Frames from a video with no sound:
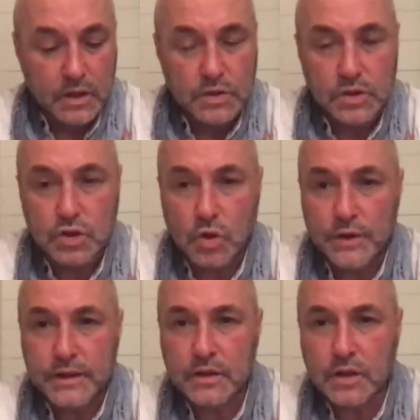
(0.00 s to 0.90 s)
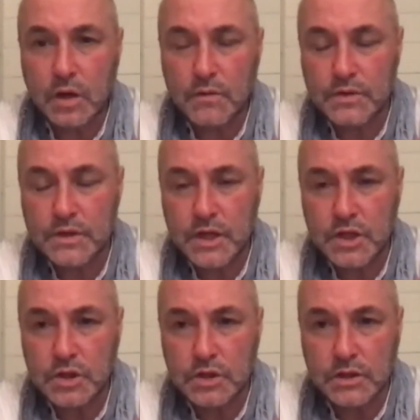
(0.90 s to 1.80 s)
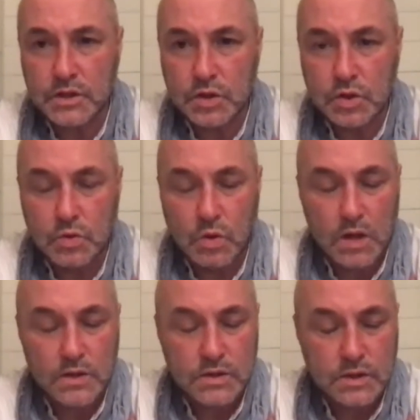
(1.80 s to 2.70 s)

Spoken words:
To join in the conversation and to nuance